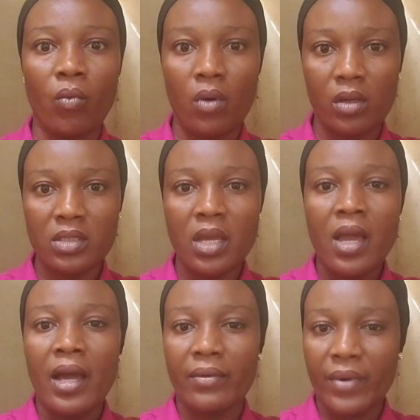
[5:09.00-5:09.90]
works
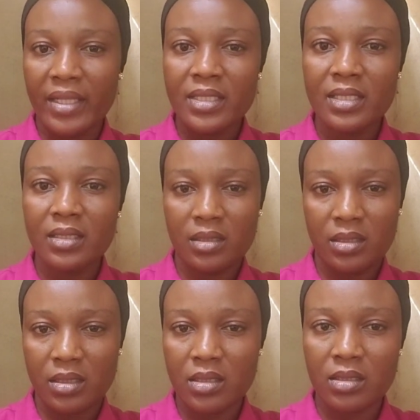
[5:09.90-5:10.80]
and writing
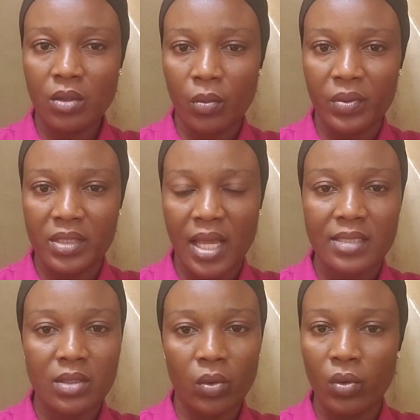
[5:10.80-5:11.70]
these copies
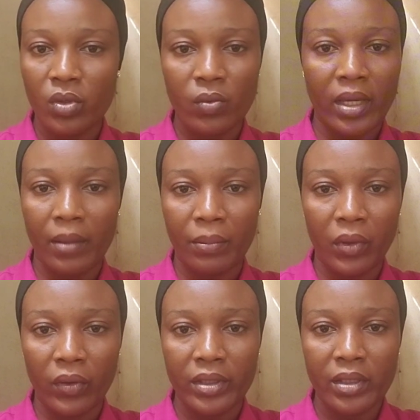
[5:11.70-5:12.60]
as though you were
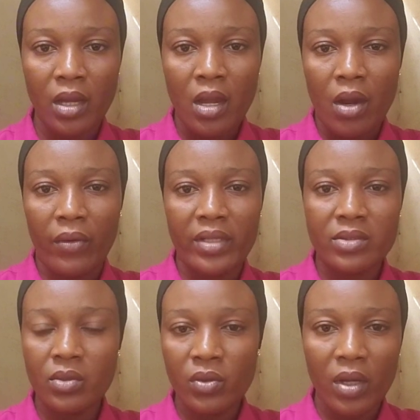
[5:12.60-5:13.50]
employed. All
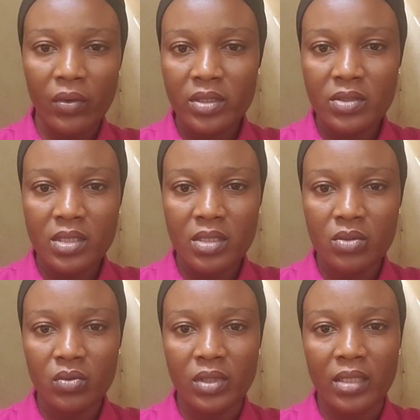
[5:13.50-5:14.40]
right. So you are going to
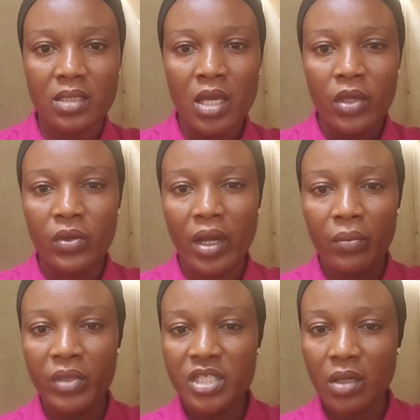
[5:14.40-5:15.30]
still do that. You
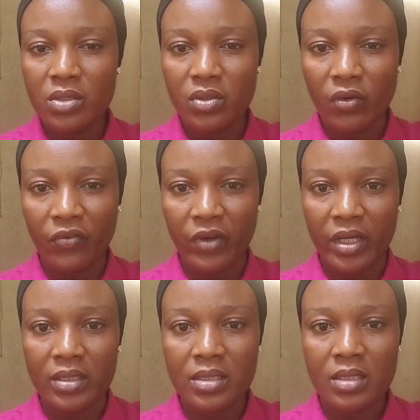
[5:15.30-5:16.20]
can reach out to your
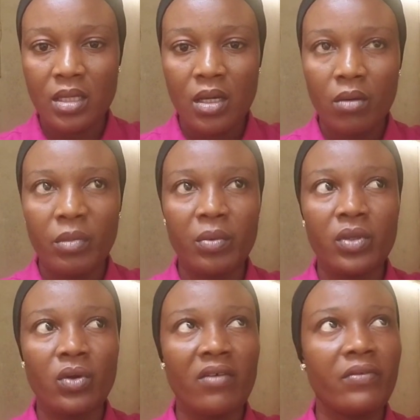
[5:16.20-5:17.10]
friends. Maybe
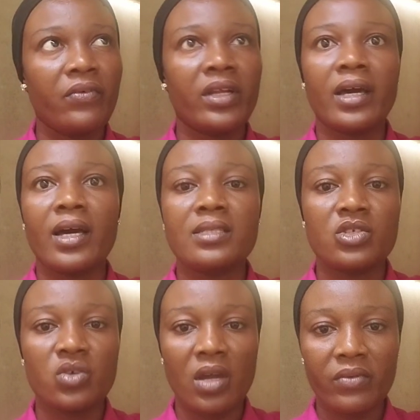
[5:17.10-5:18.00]
you have a friend that has
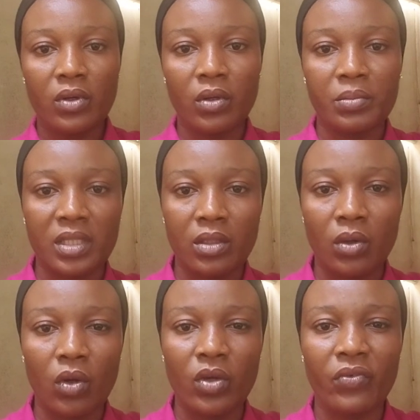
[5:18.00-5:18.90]
a travel
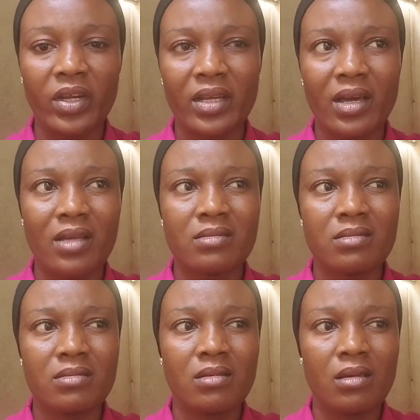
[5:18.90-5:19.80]
company or your friend that
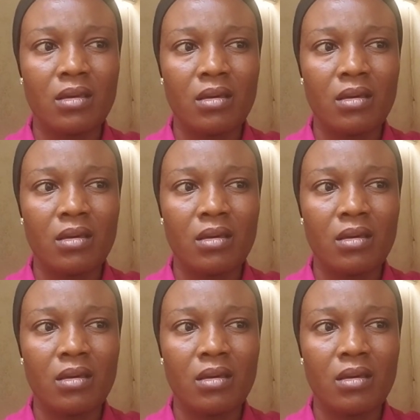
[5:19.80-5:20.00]
has